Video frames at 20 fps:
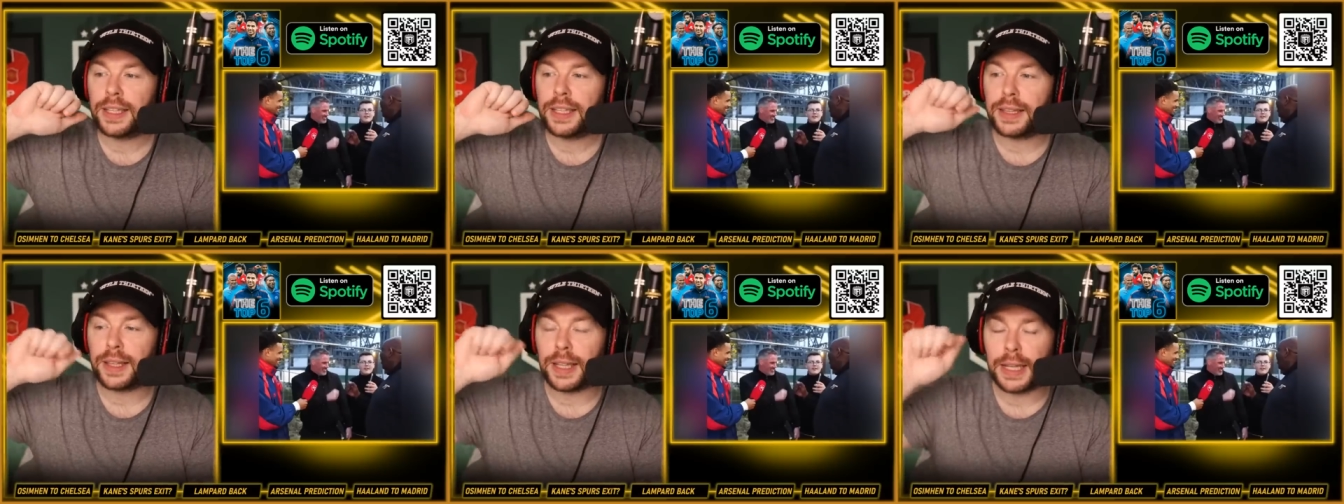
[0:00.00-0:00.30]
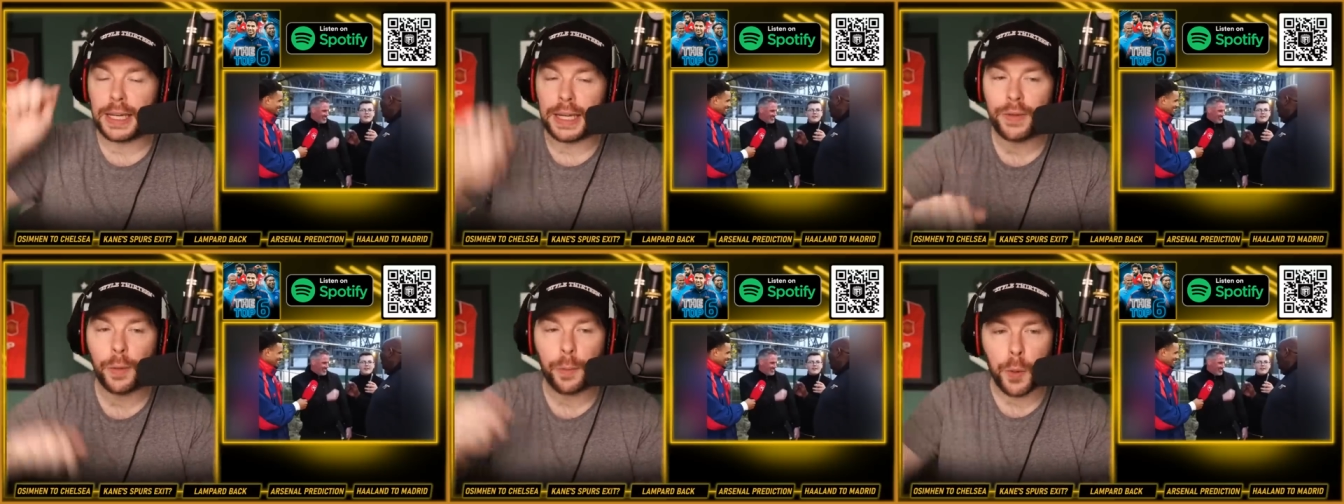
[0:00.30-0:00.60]

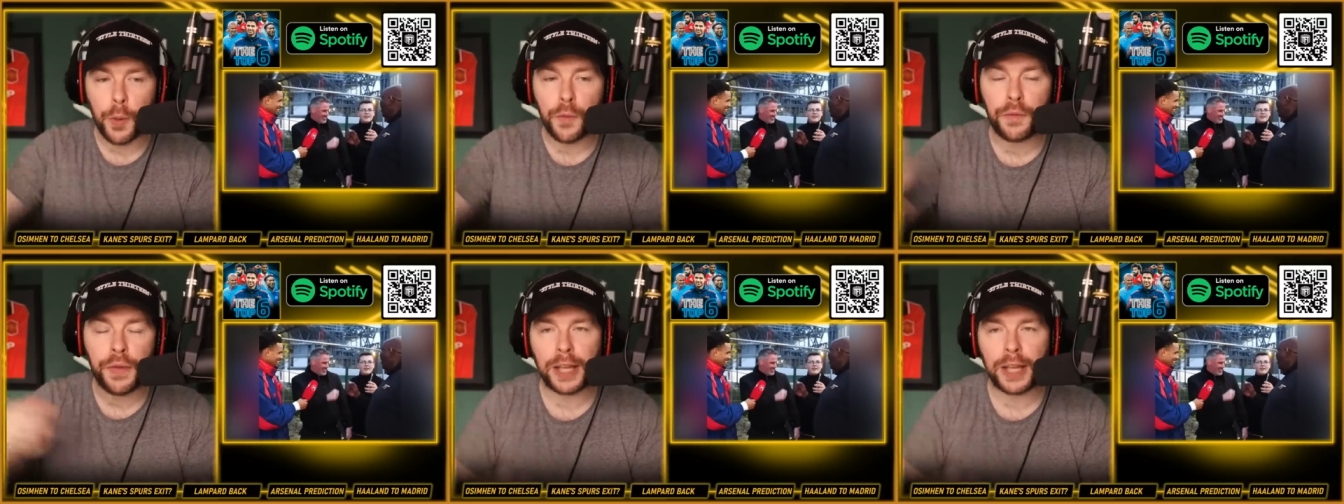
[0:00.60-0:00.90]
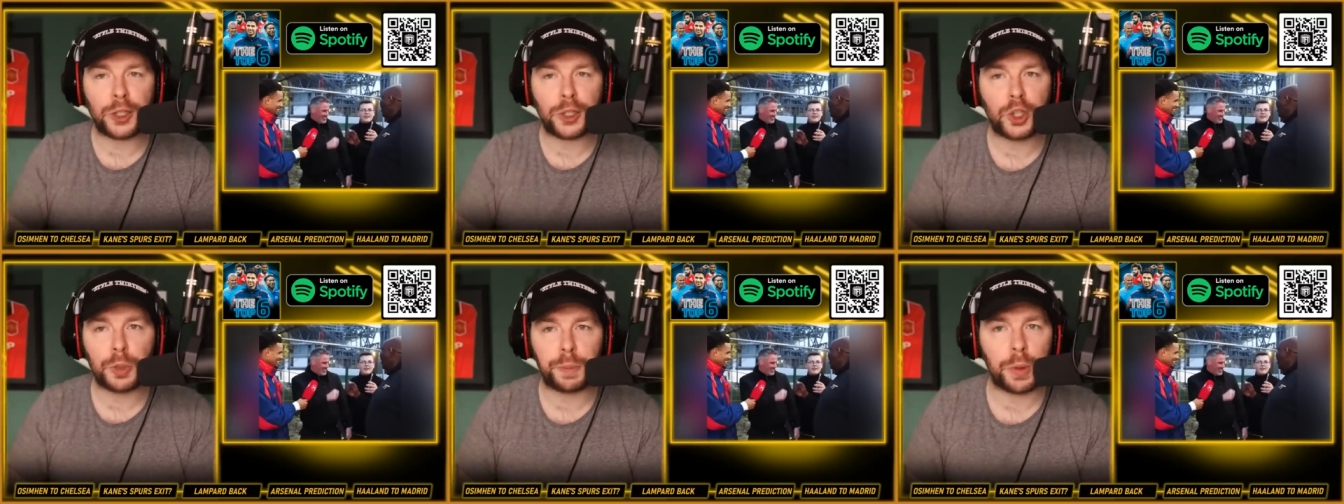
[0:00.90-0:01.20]
Liverpool
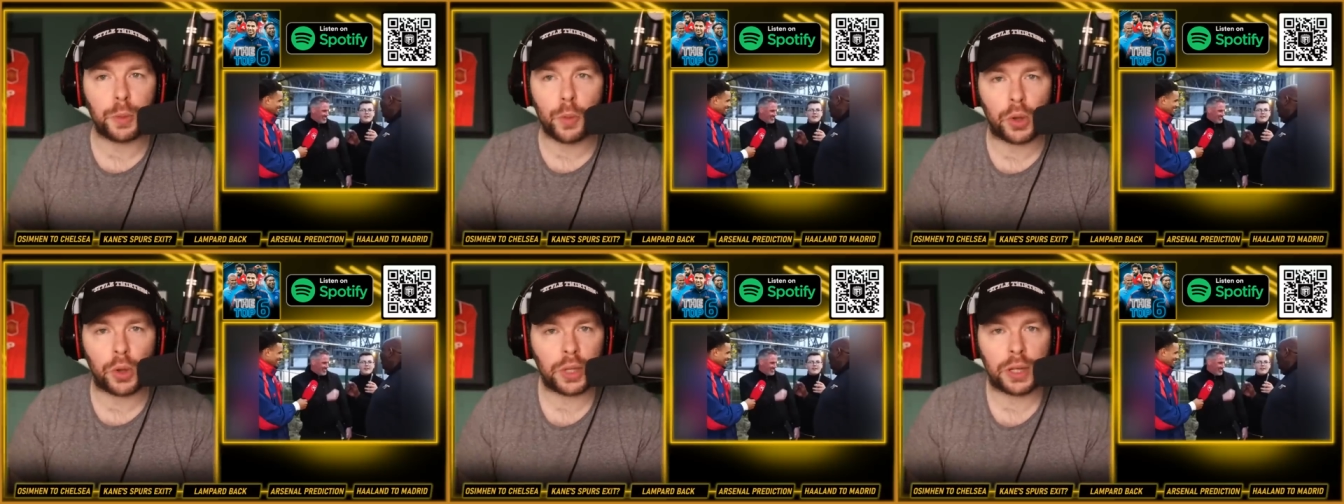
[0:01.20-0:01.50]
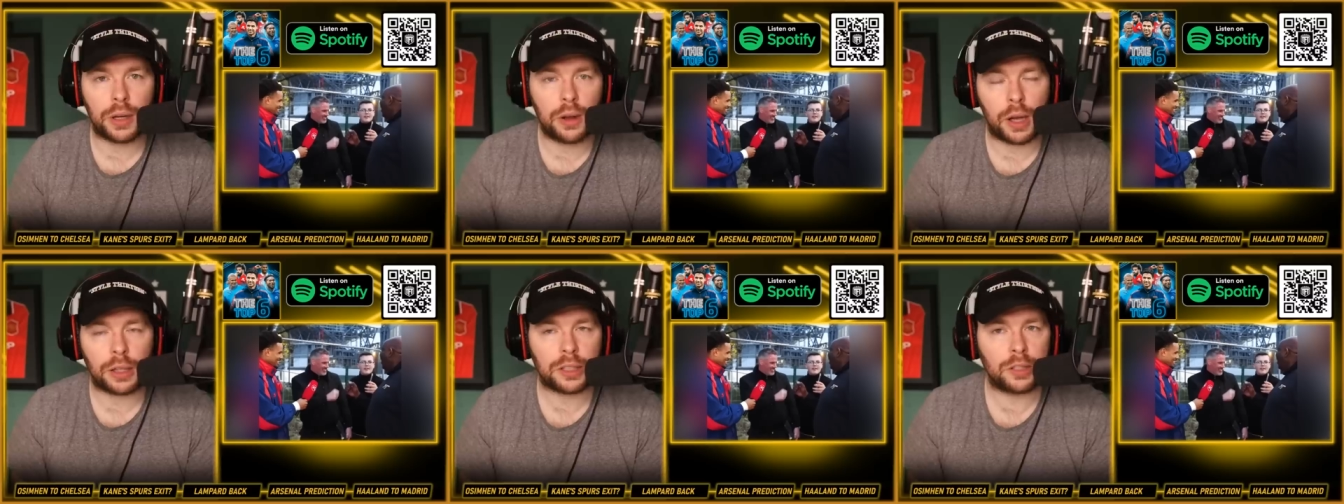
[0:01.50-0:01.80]
fans should be
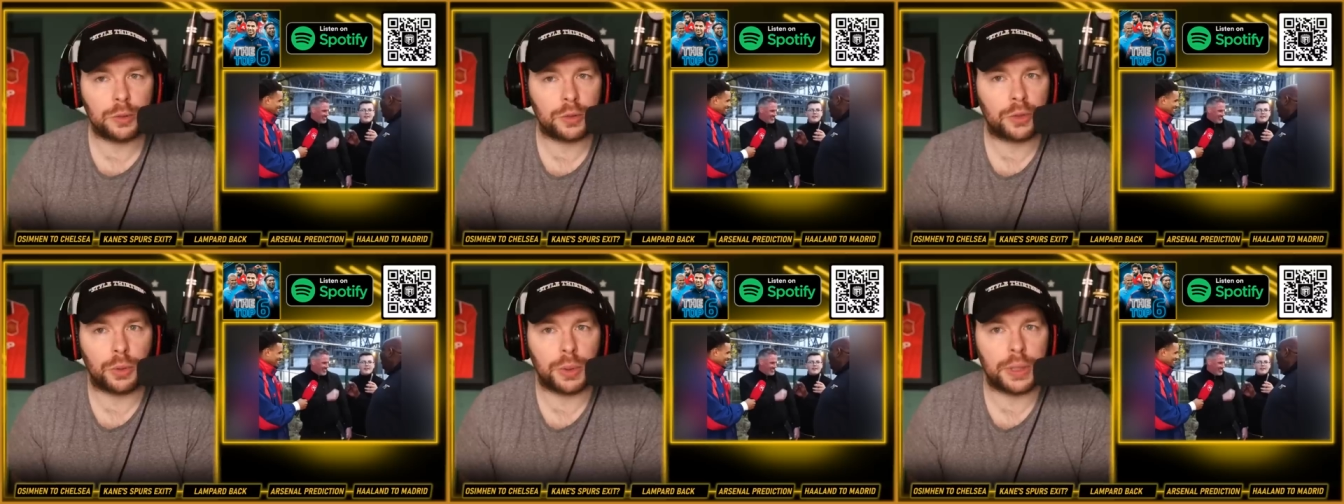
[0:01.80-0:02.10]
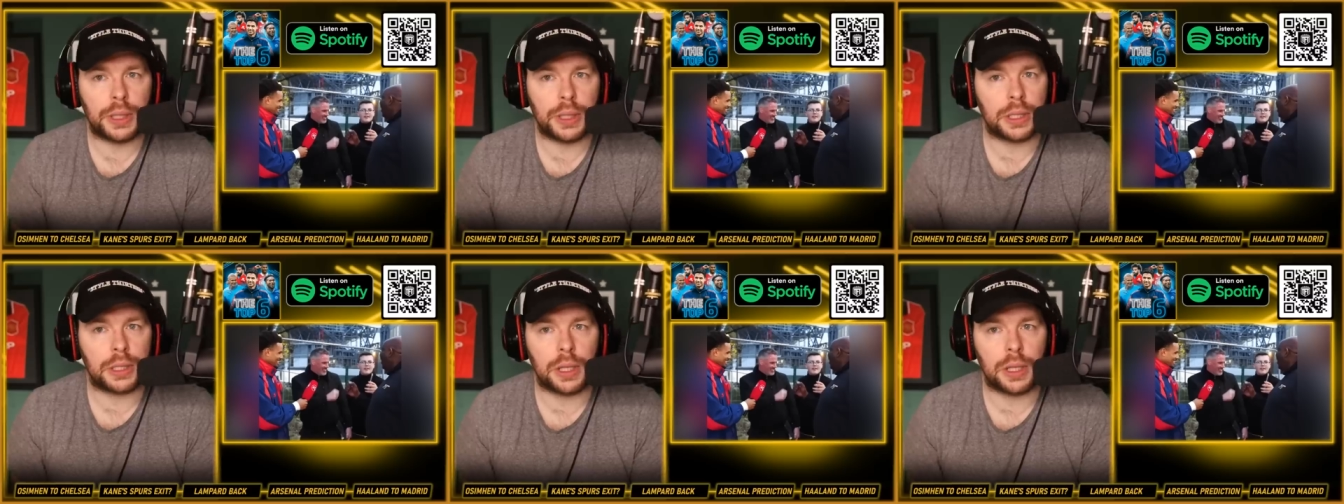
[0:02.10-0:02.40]
wanting Arsenal to
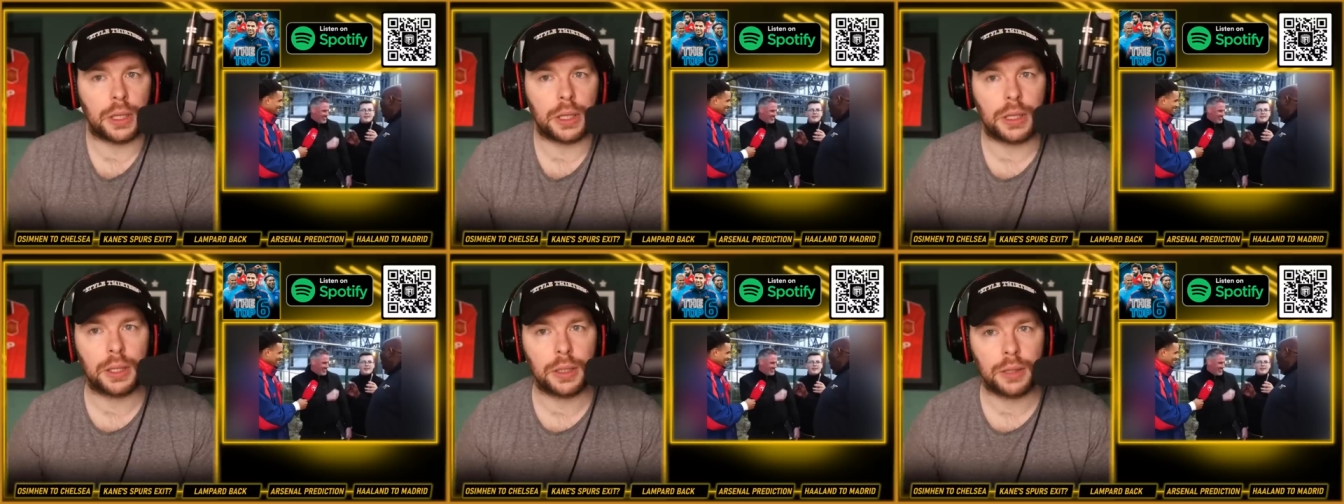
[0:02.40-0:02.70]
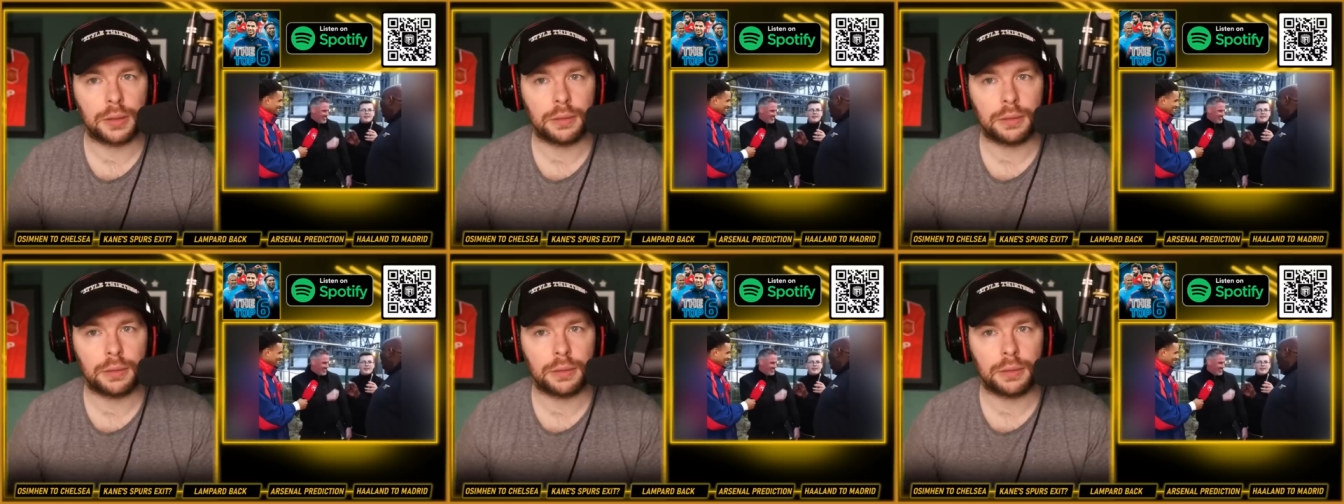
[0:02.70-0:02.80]
win this league.